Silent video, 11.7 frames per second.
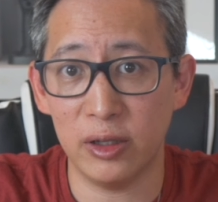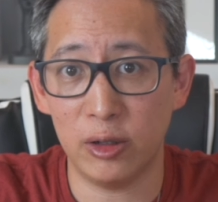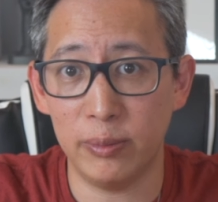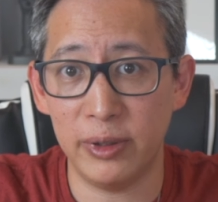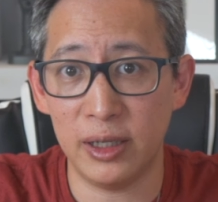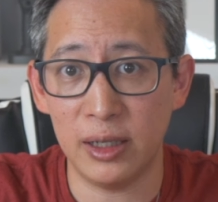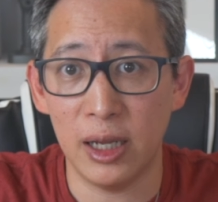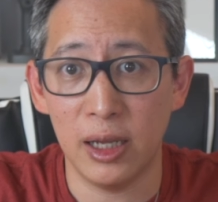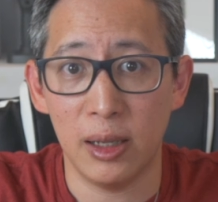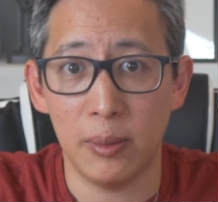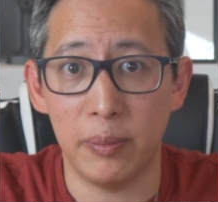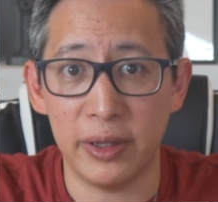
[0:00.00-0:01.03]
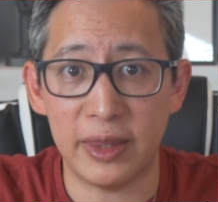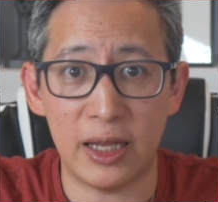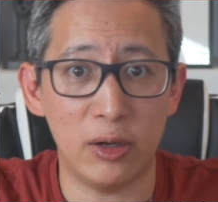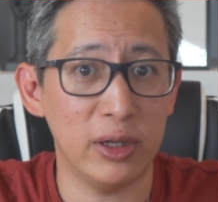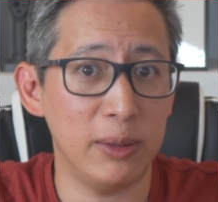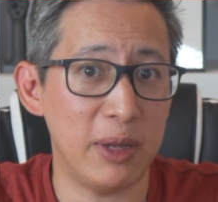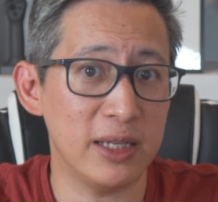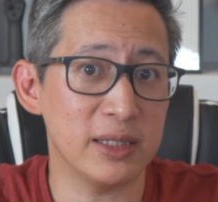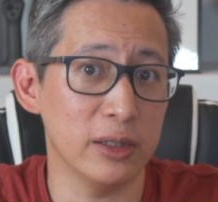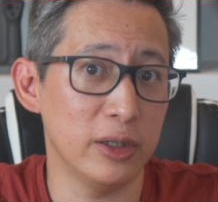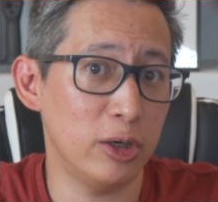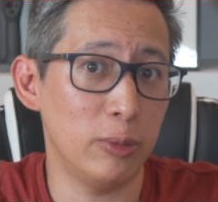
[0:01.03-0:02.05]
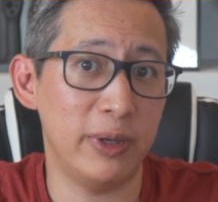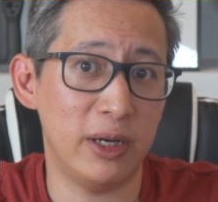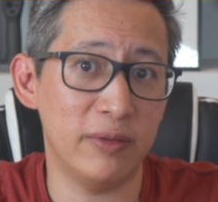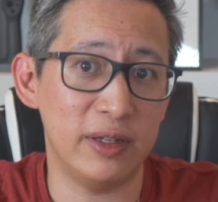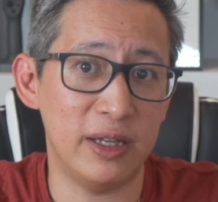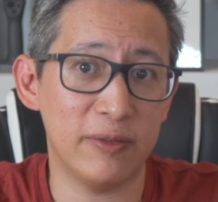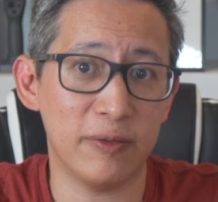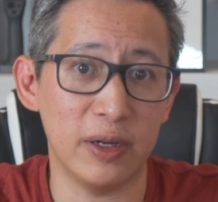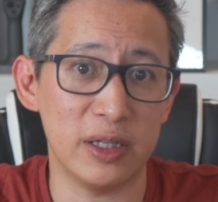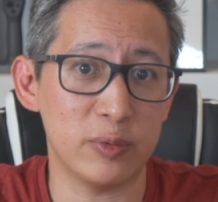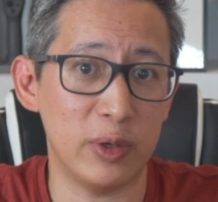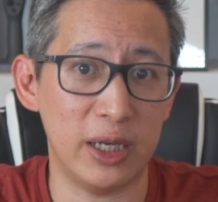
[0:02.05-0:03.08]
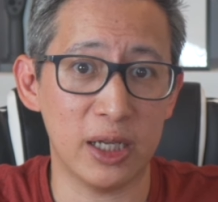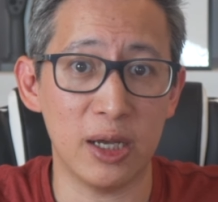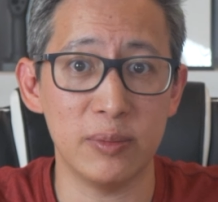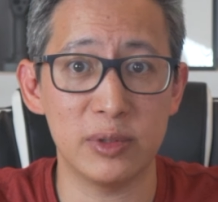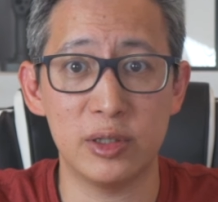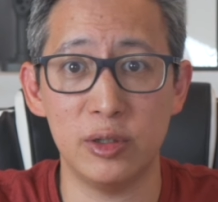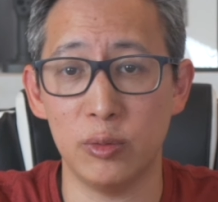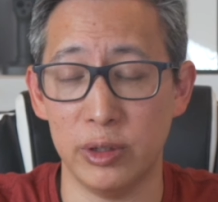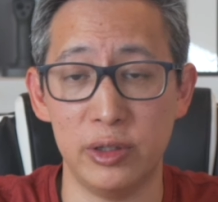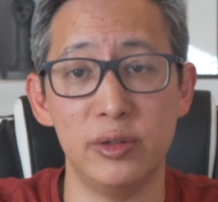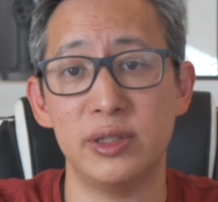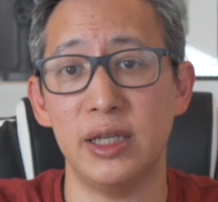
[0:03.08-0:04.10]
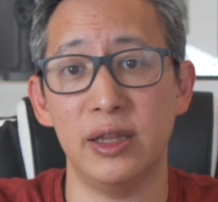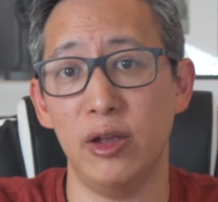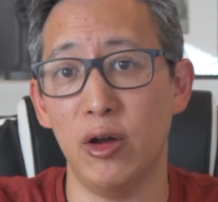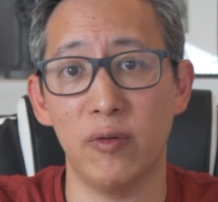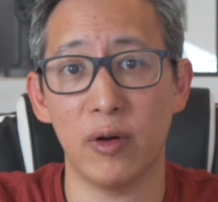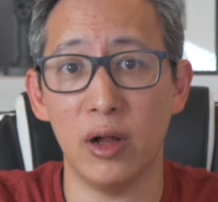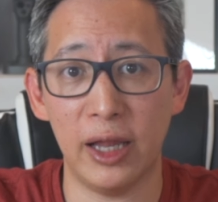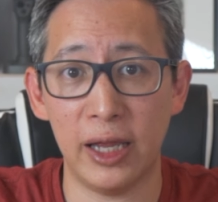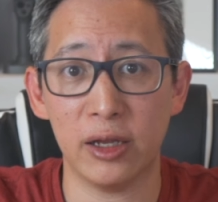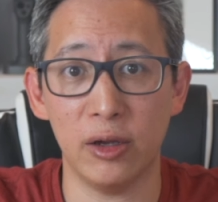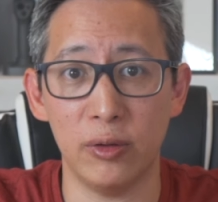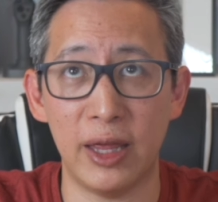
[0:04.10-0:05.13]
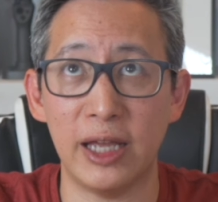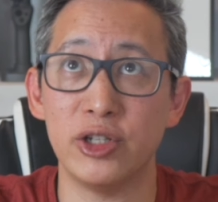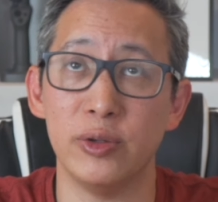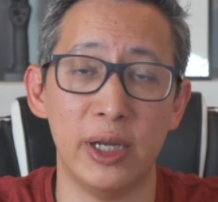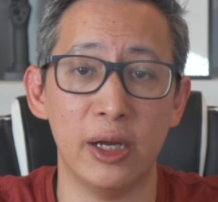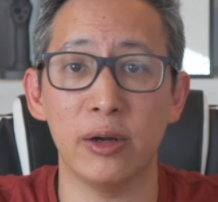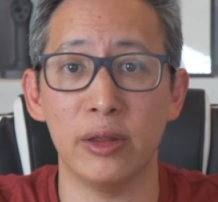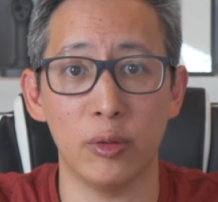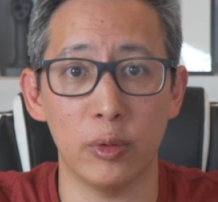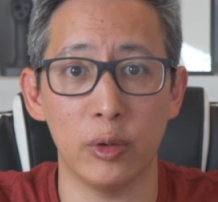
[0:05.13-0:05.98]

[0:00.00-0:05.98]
a little bit, but that only makes a little bit of a difference when it comes to reducing the overall echo that you hear in the